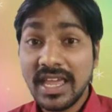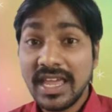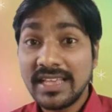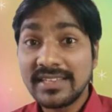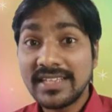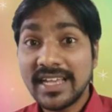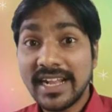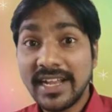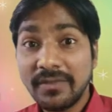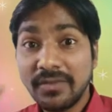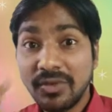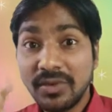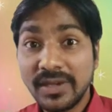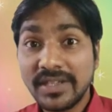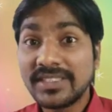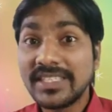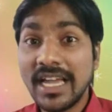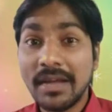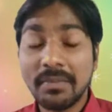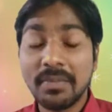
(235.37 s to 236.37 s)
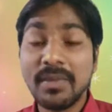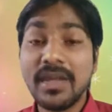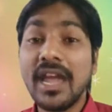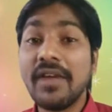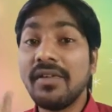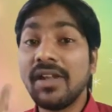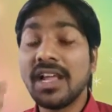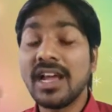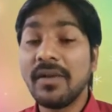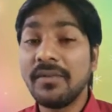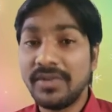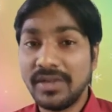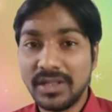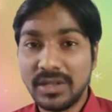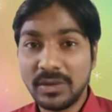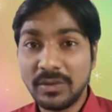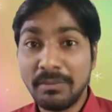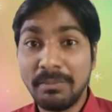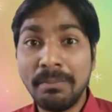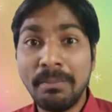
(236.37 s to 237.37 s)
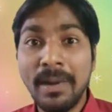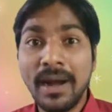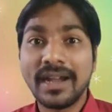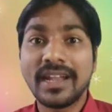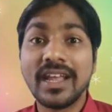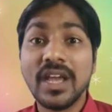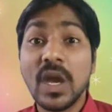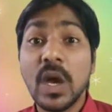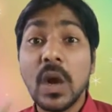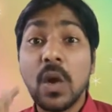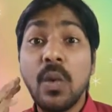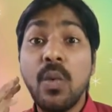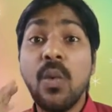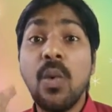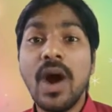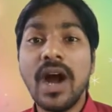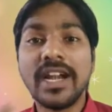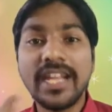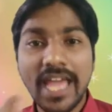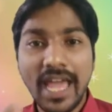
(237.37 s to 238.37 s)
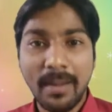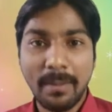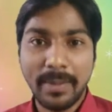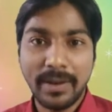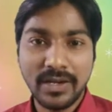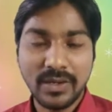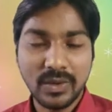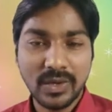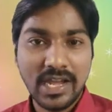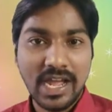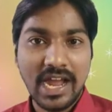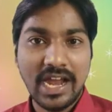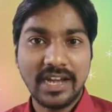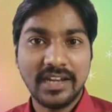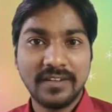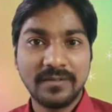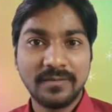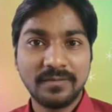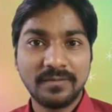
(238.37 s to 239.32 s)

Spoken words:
He said, if you accept me, I will come with you. But what happened to God?